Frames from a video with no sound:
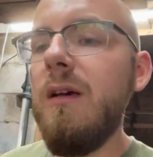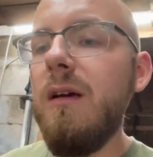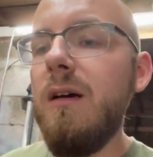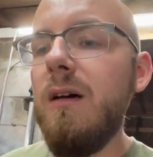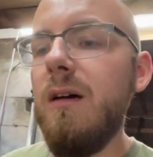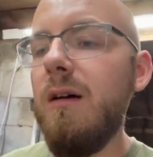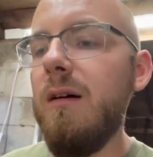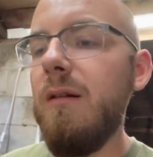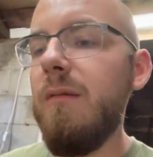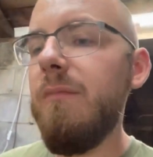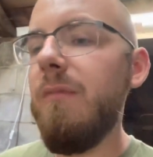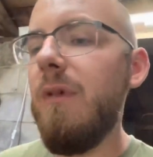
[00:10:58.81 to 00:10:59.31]

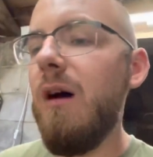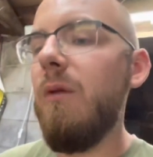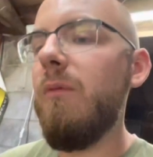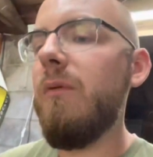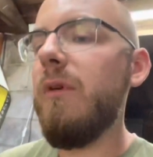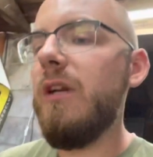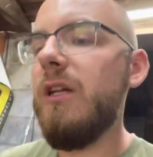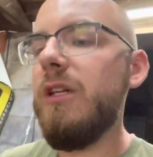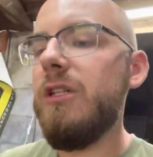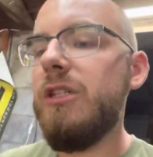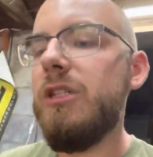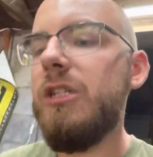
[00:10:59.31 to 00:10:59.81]
I want
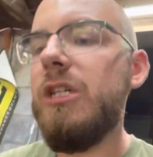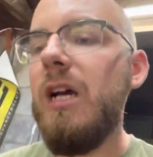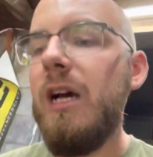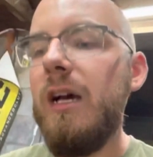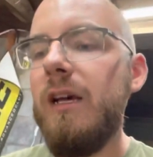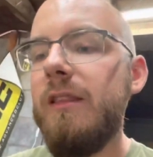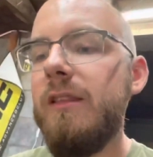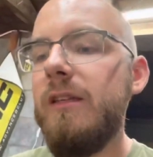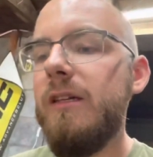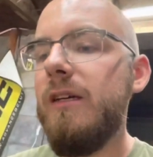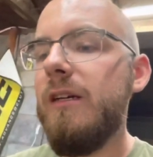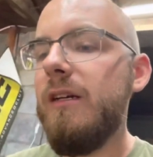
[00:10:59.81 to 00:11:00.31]
to check
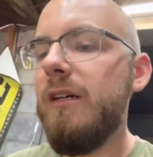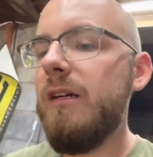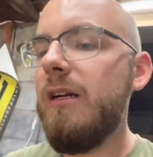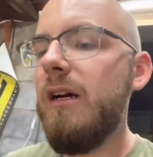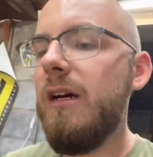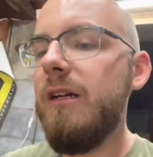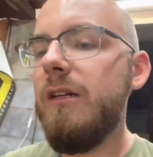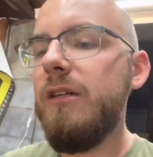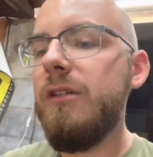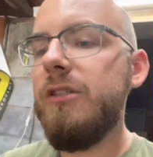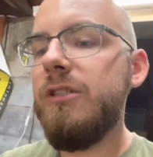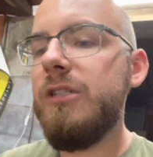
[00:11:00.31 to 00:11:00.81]
the
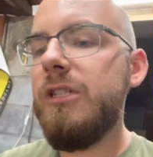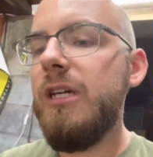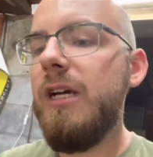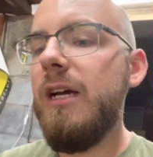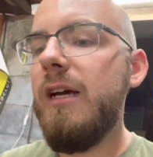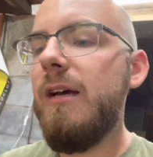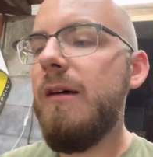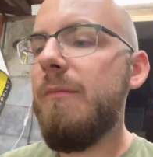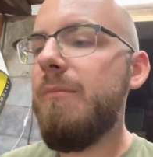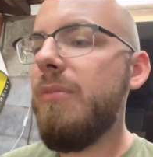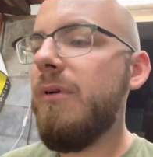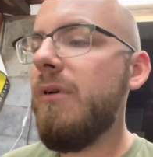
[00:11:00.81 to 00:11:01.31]
igniter
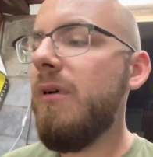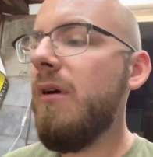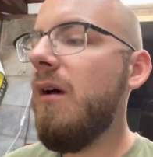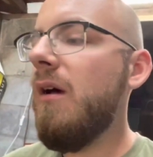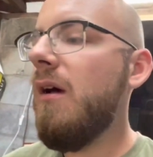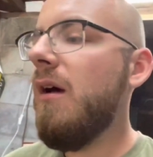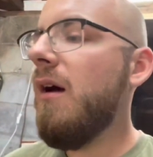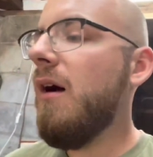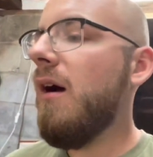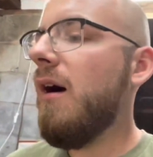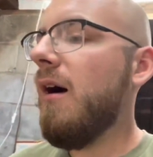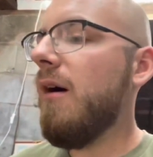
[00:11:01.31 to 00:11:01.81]
chip.
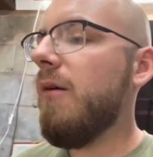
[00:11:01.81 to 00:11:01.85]
I